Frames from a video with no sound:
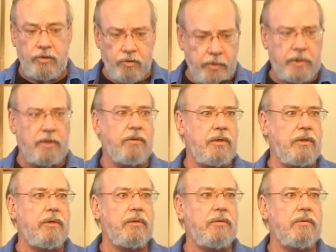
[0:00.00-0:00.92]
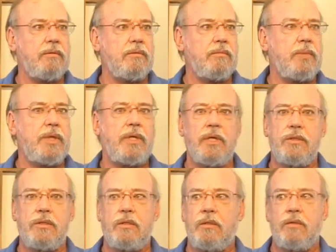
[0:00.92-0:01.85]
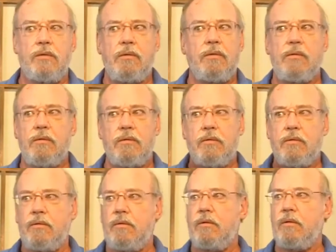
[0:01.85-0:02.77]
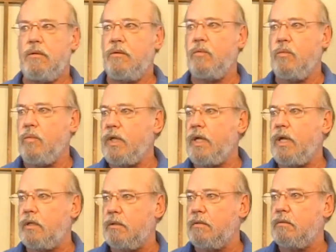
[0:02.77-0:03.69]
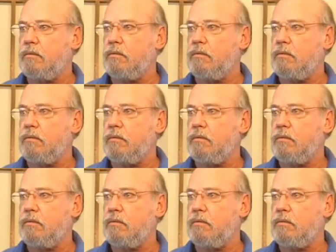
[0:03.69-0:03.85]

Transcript: you be Lord, because we can't.